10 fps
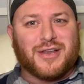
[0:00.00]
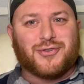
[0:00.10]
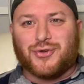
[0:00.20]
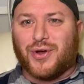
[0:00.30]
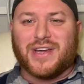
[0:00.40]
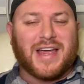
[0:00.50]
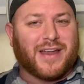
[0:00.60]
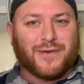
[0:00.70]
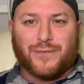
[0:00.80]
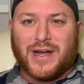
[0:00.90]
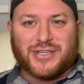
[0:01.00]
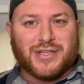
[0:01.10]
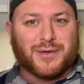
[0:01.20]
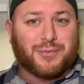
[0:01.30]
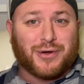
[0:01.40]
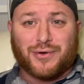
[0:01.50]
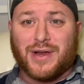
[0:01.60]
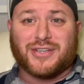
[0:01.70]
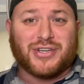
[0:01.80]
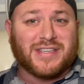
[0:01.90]
enjoy kind of watching the
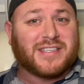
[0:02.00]
progression.